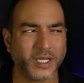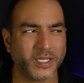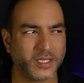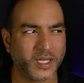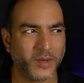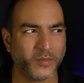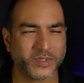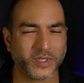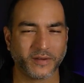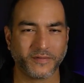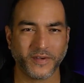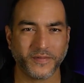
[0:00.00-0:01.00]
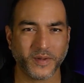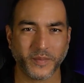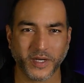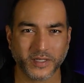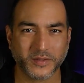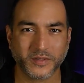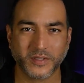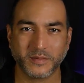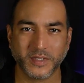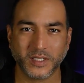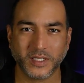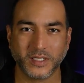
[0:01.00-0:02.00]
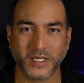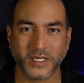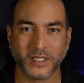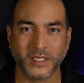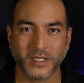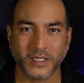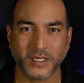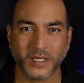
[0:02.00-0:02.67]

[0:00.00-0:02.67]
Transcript: that time was like $50 or something like that.